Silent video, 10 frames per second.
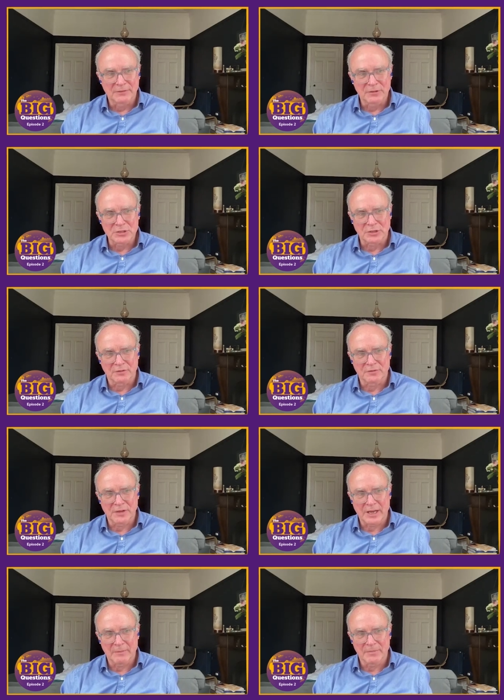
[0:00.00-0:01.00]
there's a different
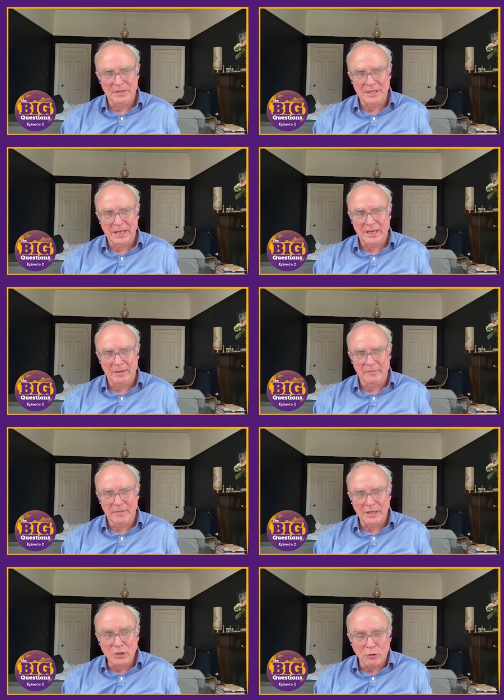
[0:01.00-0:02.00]
sort of um,
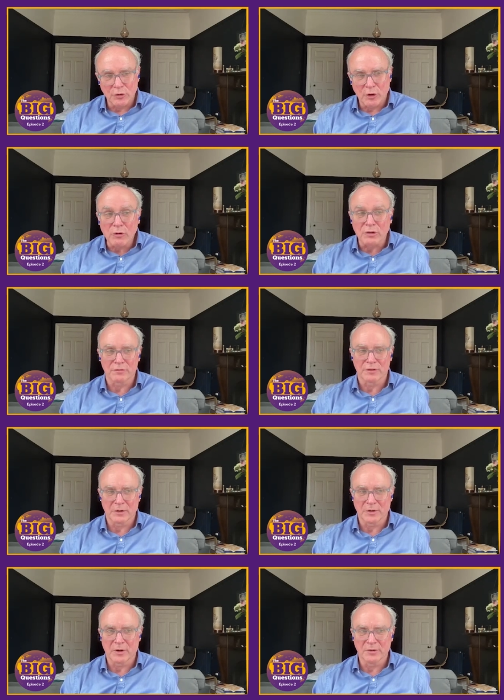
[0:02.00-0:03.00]
um,
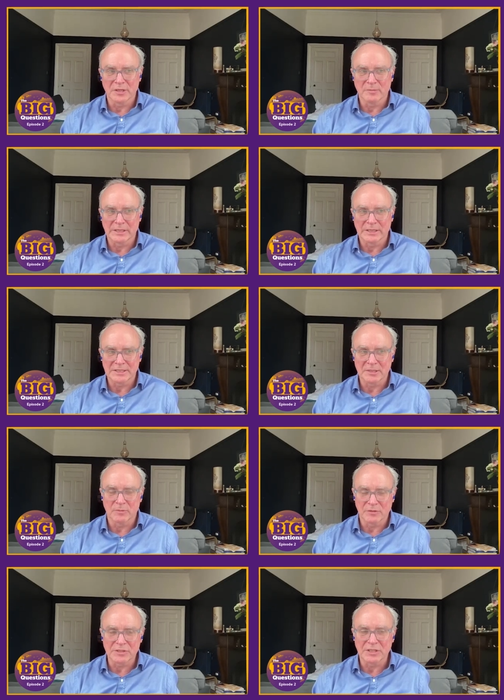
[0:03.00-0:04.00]
choreography going on in the
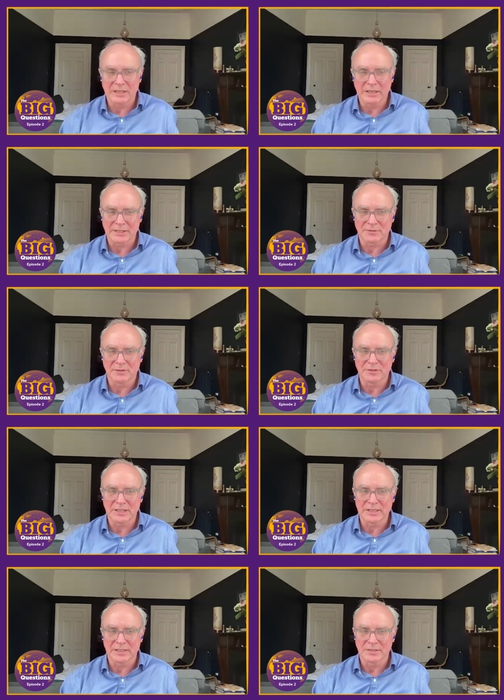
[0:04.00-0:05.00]
Middle East than we've seen in the
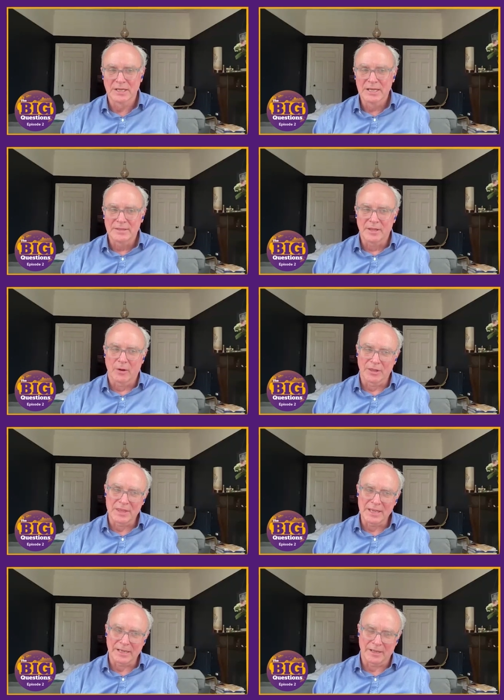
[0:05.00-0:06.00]
last 50 years.
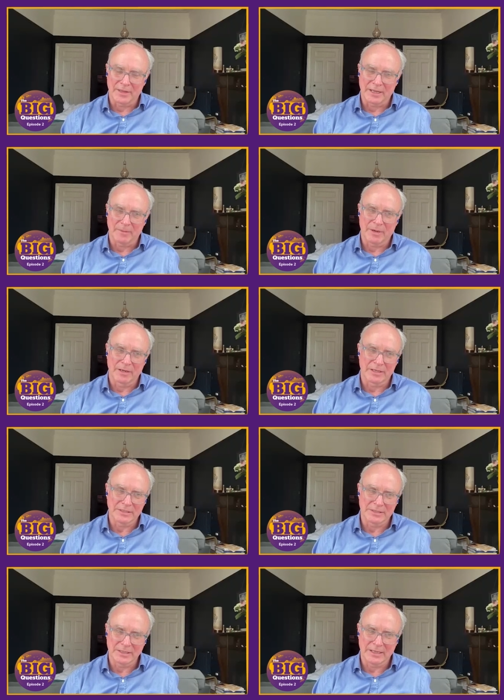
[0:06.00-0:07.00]
Now, I think I think
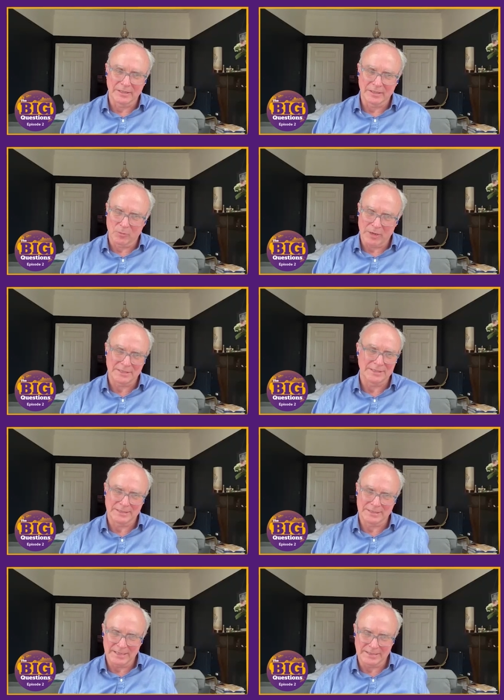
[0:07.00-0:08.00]
America's and the
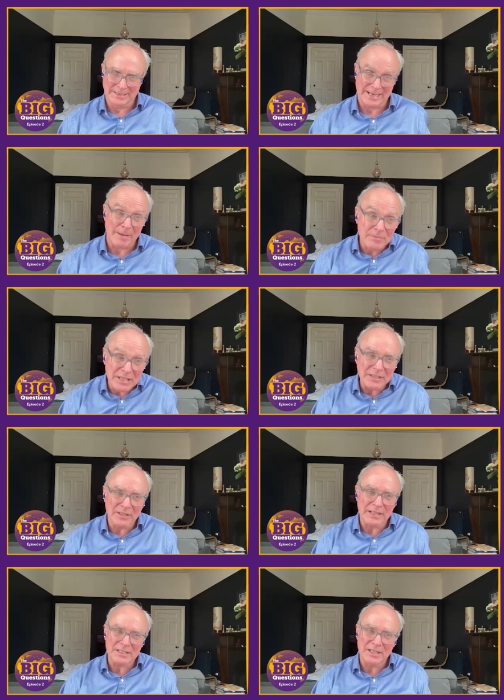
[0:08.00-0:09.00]
West is, is
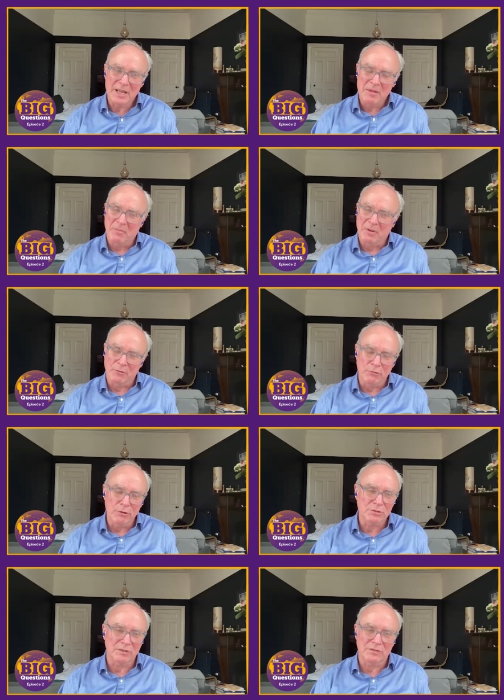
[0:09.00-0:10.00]
adapting to this,
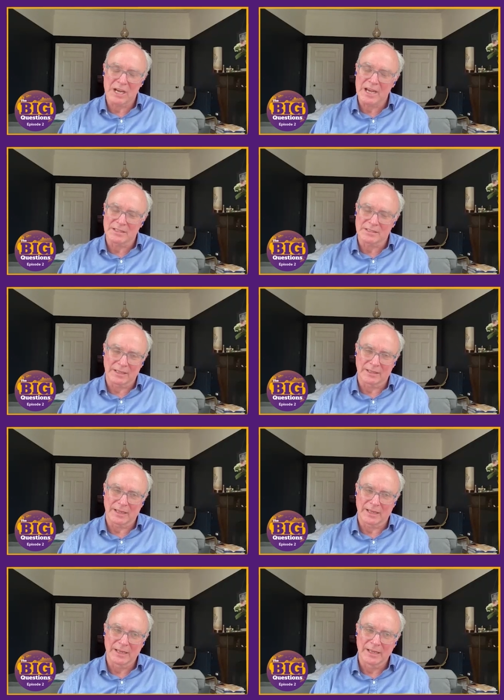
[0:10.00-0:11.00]
but the rules have
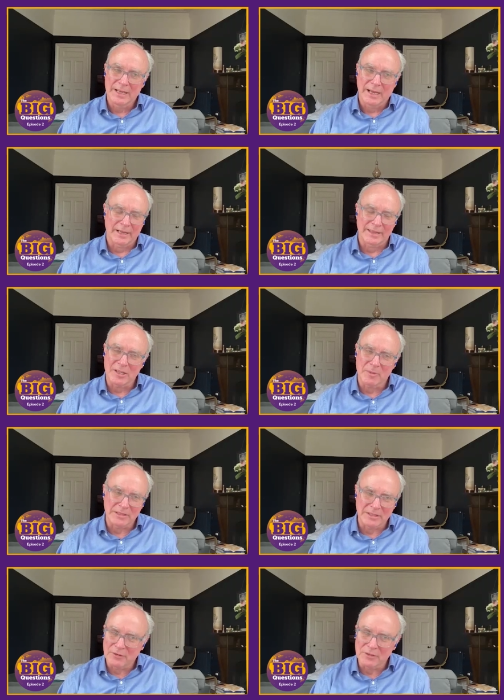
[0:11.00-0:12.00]
changed. I think, and
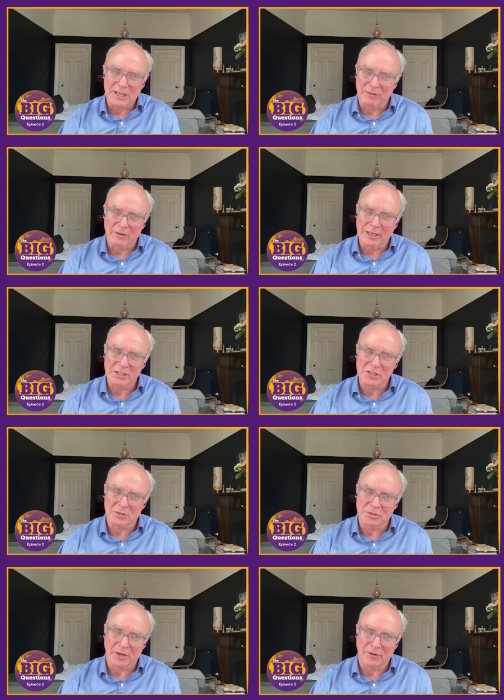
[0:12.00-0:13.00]
I think there'll be a different set of
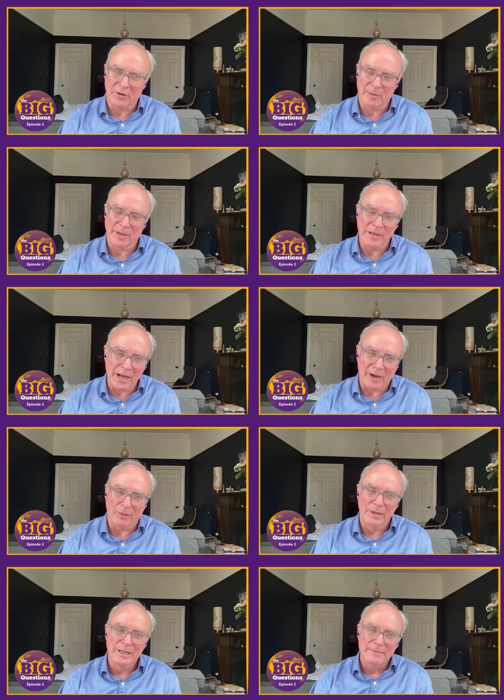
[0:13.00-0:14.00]
relations in Saudi
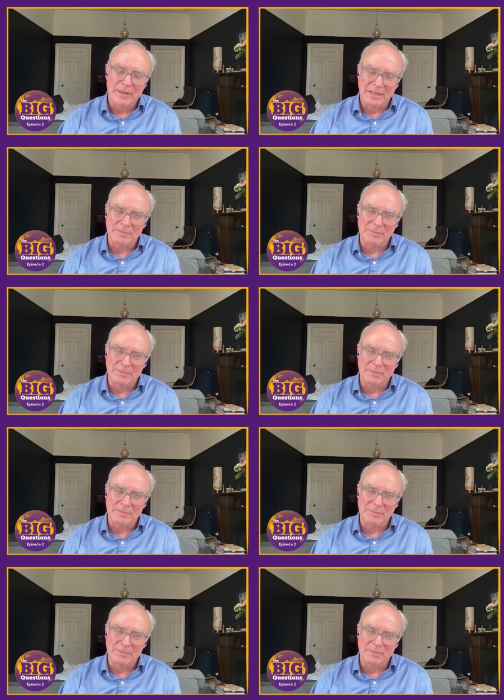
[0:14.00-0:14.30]
Arabia now.